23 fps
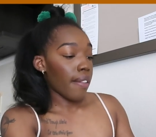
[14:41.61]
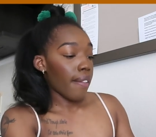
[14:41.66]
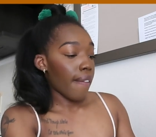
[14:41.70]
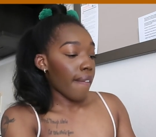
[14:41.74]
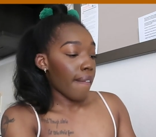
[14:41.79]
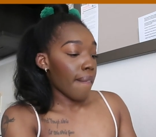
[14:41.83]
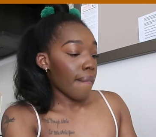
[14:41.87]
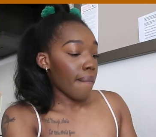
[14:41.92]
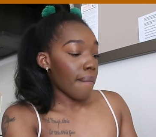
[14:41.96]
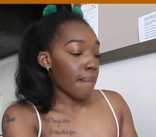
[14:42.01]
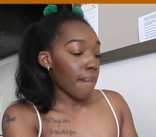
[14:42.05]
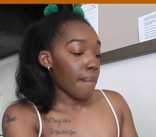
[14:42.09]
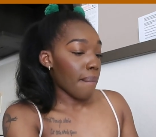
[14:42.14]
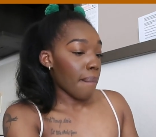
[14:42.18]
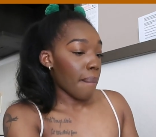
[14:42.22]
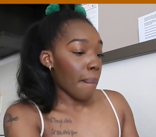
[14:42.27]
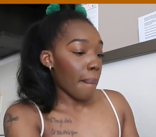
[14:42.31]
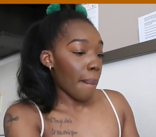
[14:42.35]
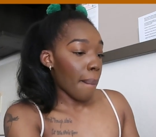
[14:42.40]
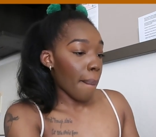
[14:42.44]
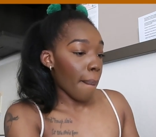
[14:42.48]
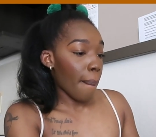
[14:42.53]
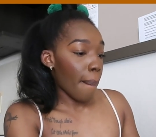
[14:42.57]

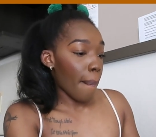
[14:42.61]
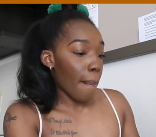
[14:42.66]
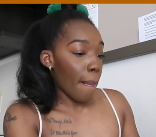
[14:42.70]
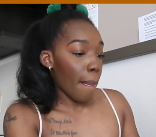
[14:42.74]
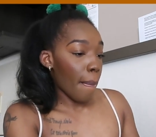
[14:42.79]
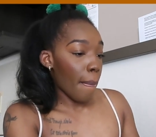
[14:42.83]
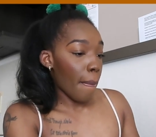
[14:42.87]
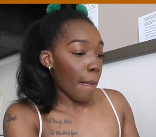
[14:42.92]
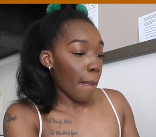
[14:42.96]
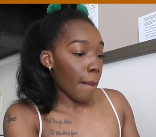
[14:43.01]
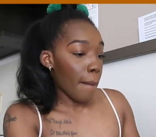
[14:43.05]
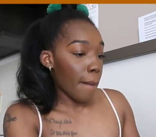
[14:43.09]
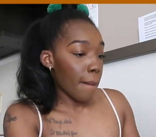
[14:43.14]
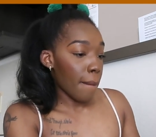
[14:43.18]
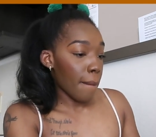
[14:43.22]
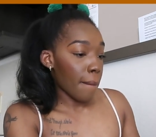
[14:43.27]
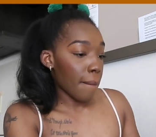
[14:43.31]
[no speech]